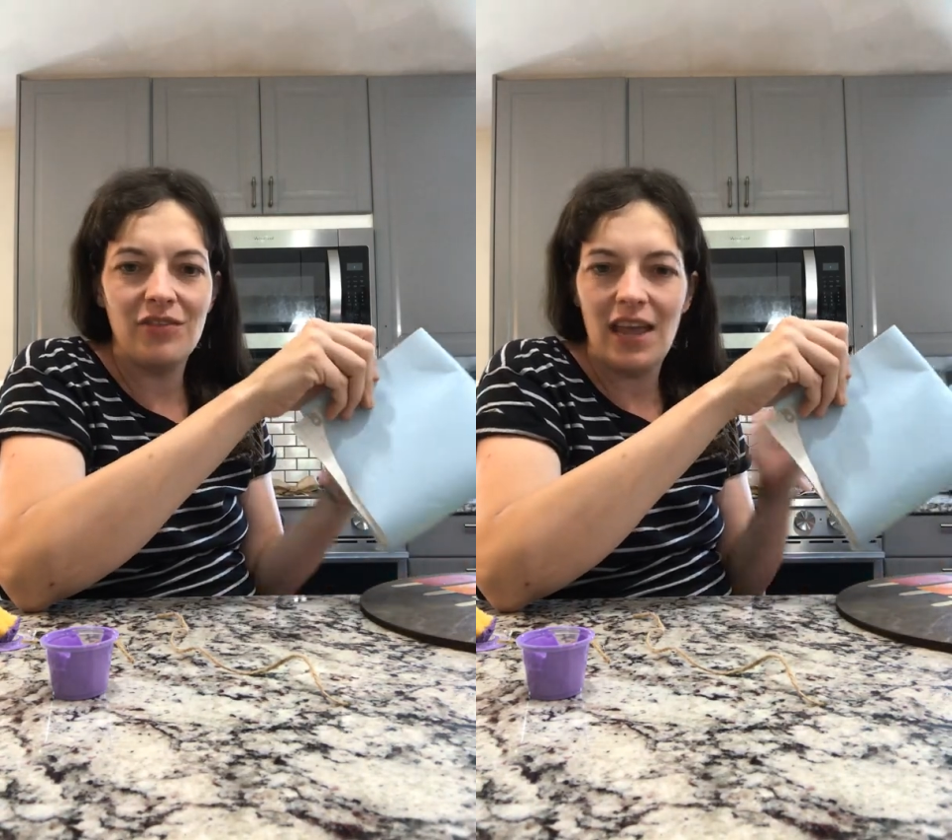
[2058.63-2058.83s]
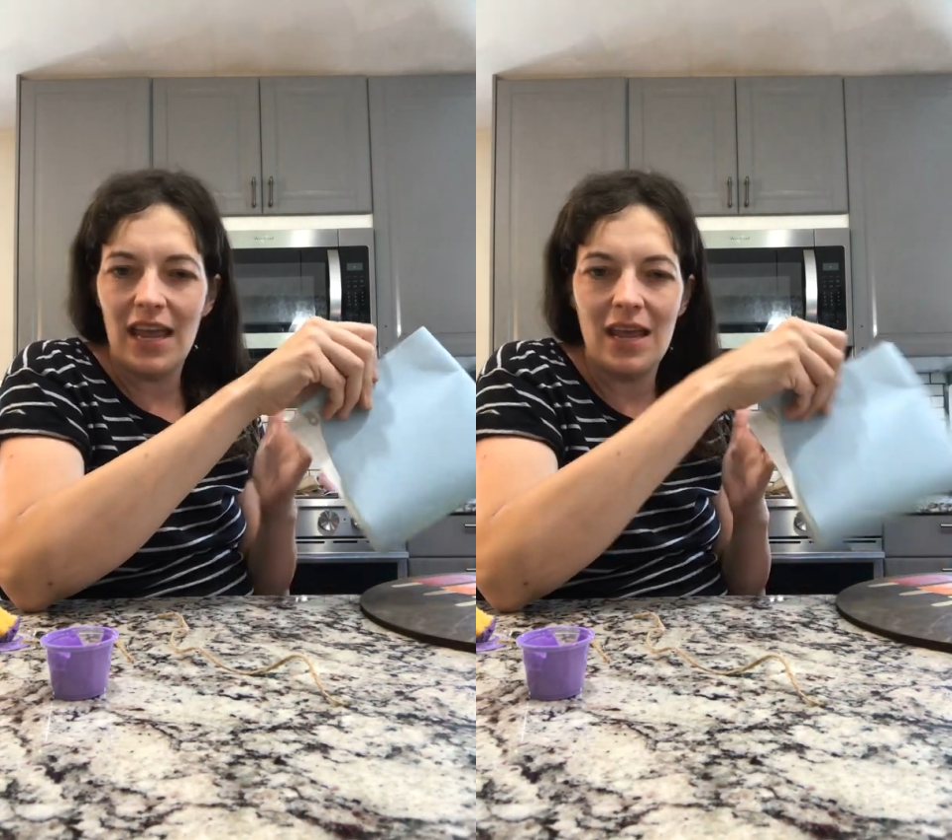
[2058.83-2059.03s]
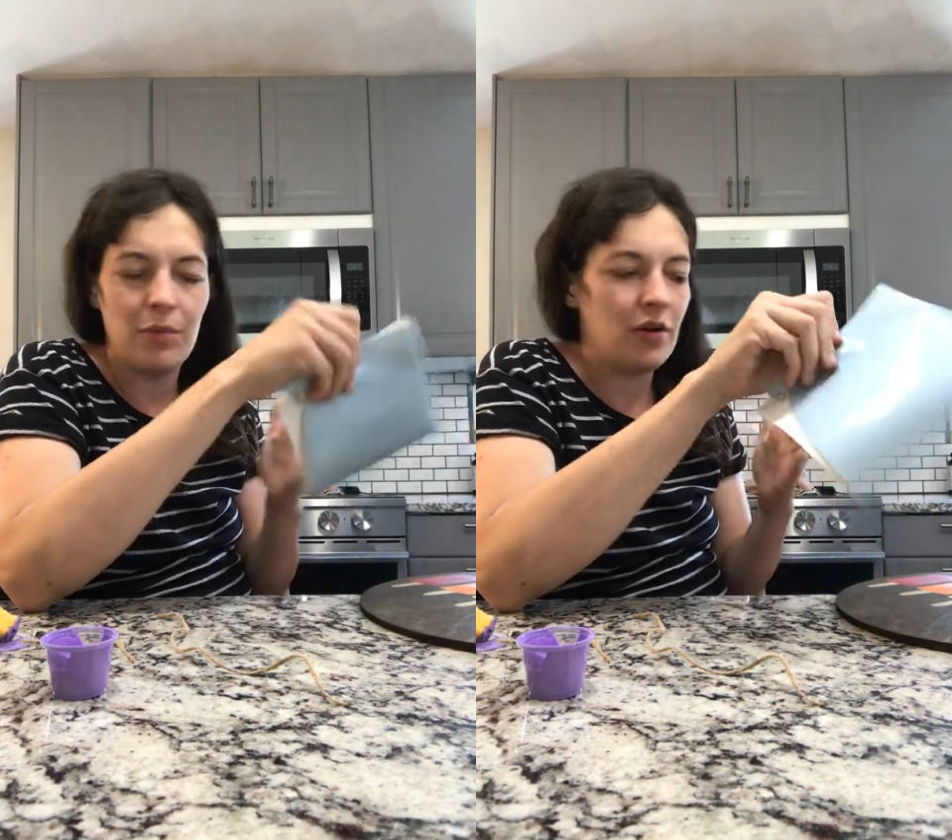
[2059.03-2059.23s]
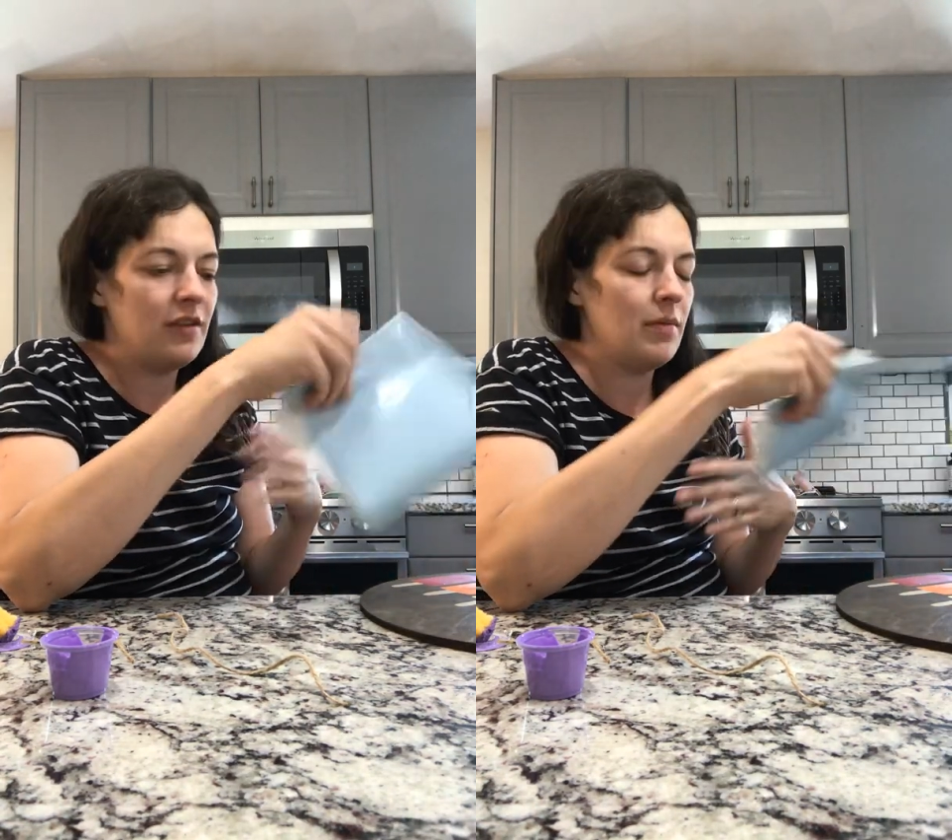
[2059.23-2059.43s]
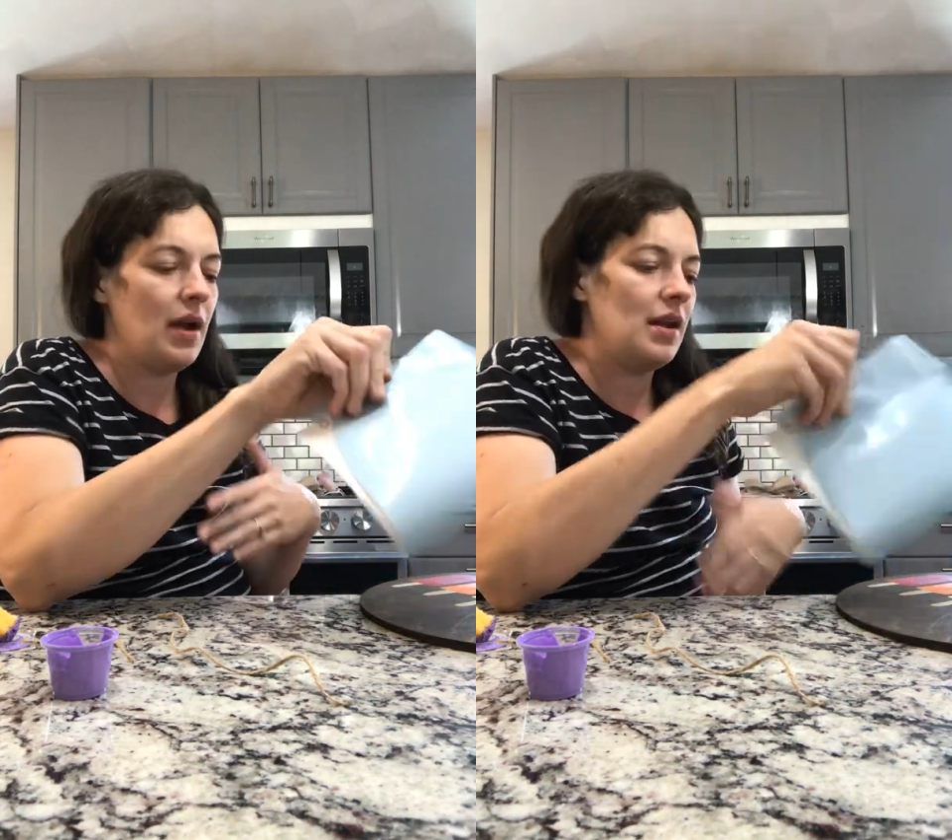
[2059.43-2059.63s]
tape or
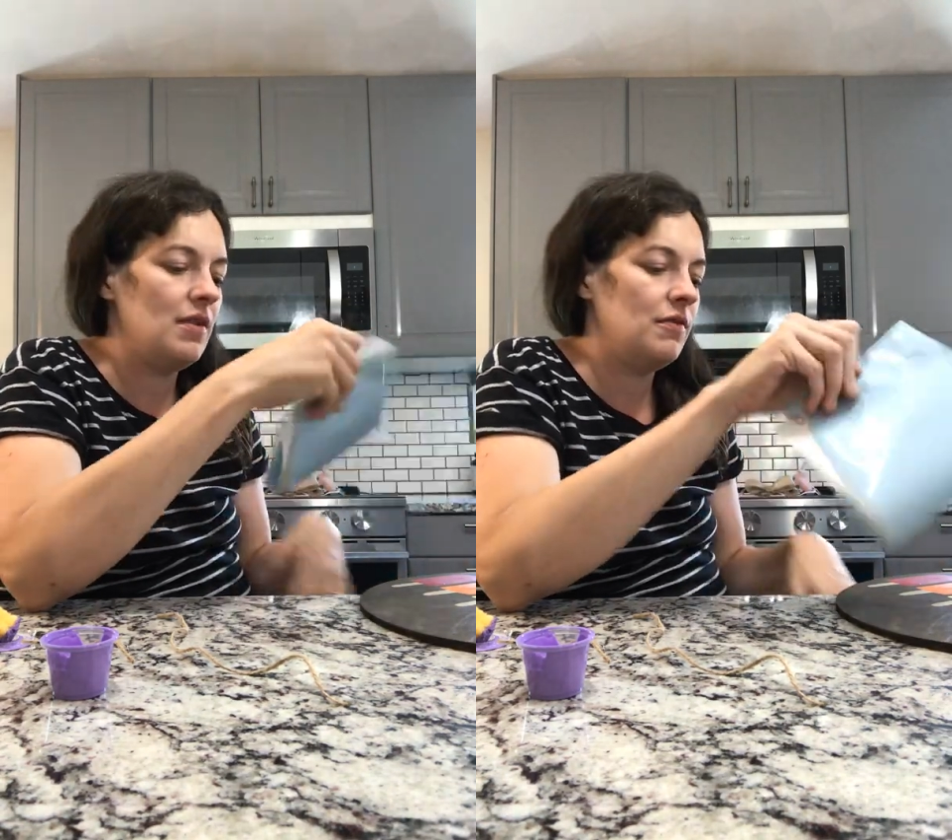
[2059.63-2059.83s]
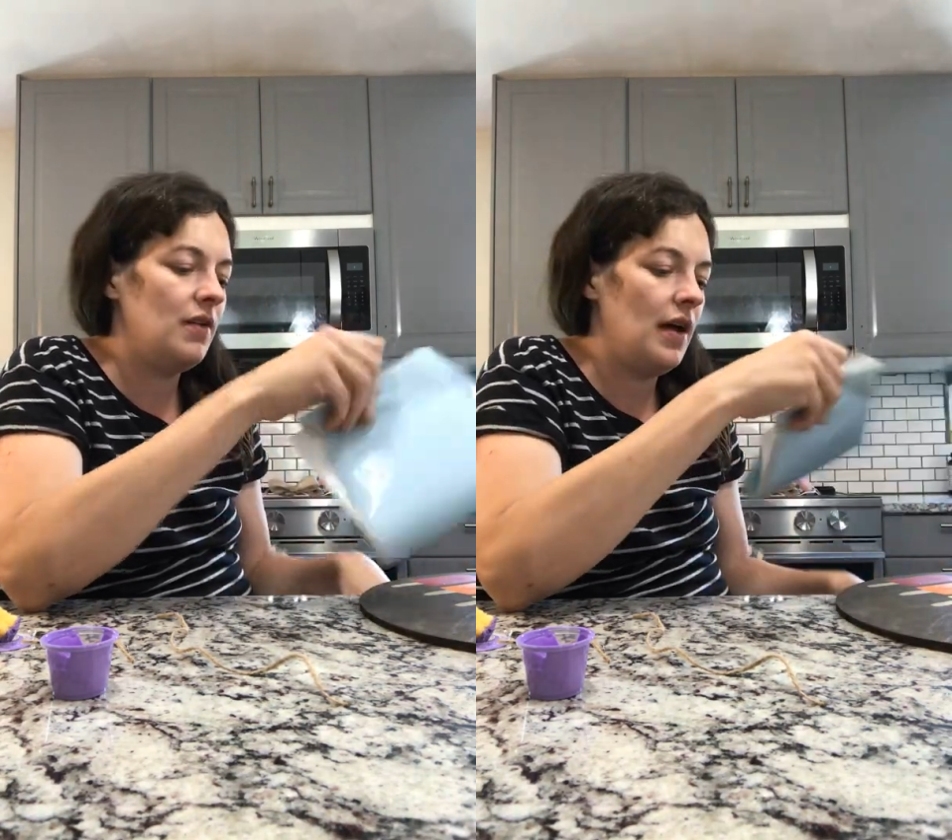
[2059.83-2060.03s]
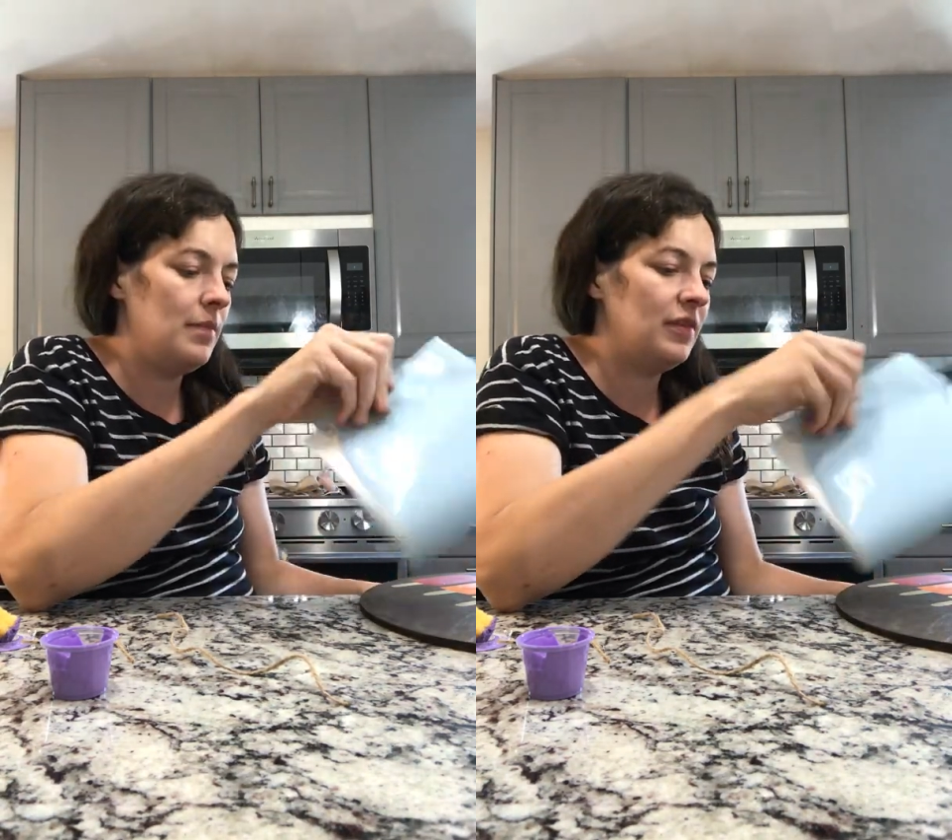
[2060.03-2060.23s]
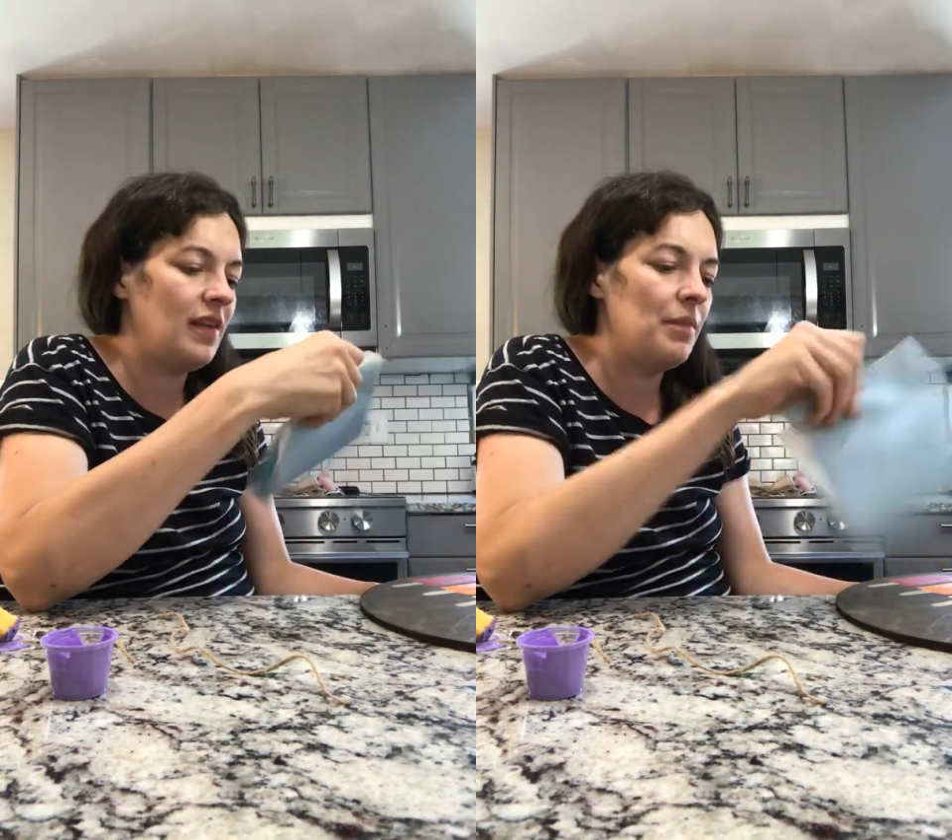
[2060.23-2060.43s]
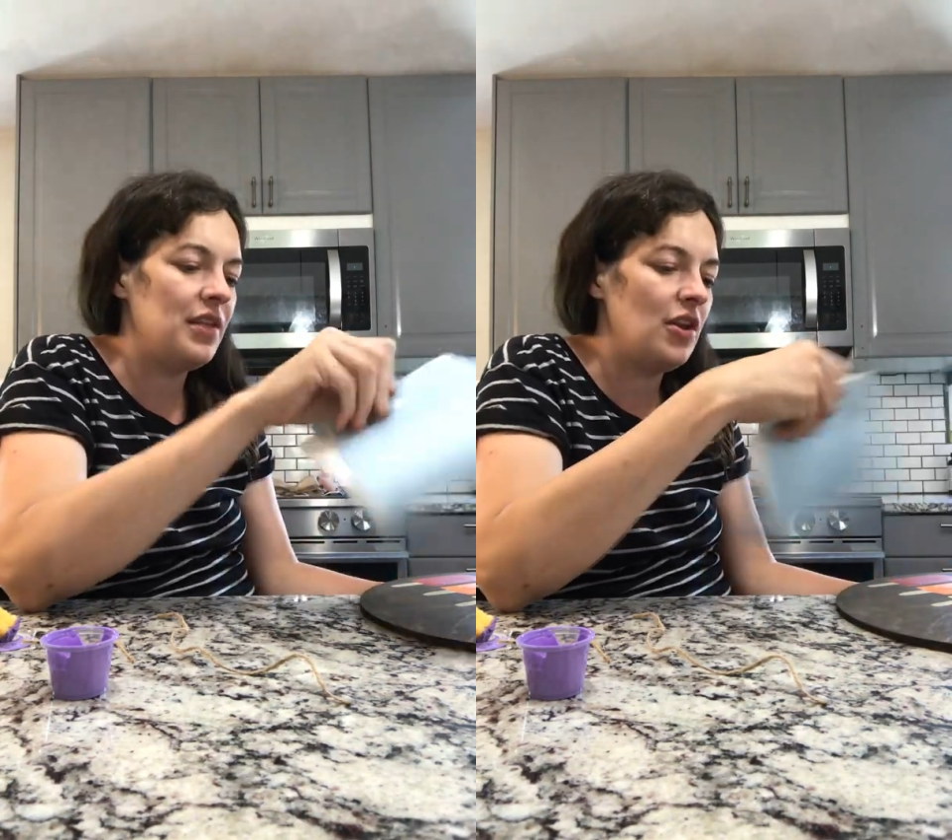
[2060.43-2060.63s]
some kind of
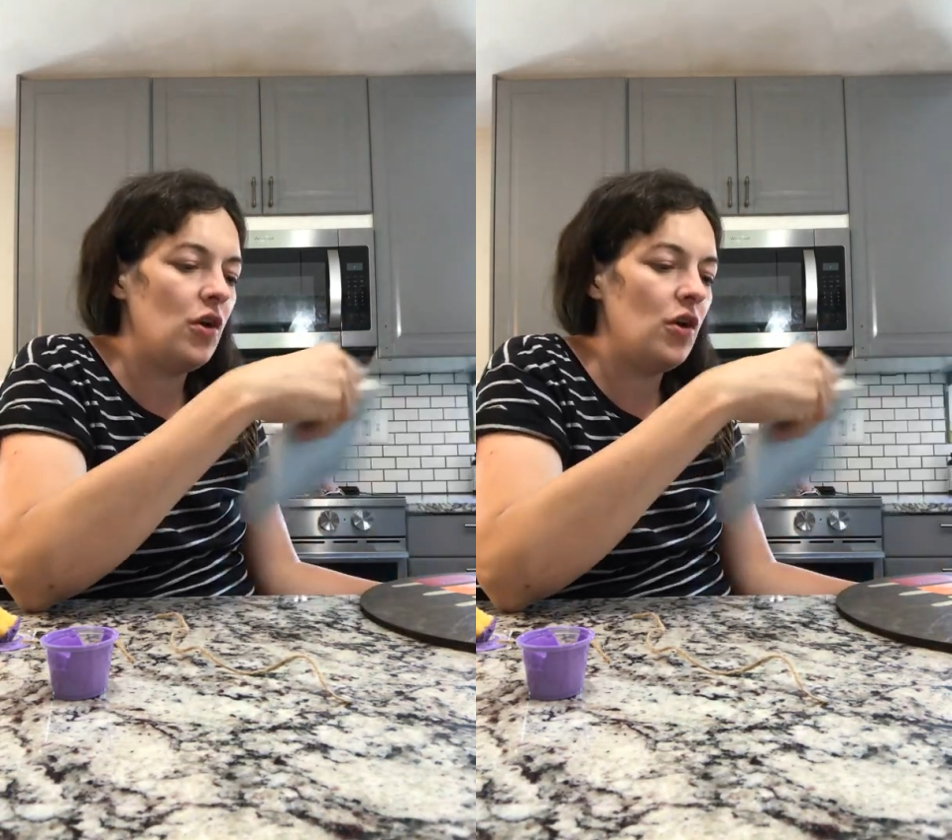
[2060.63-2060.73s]
something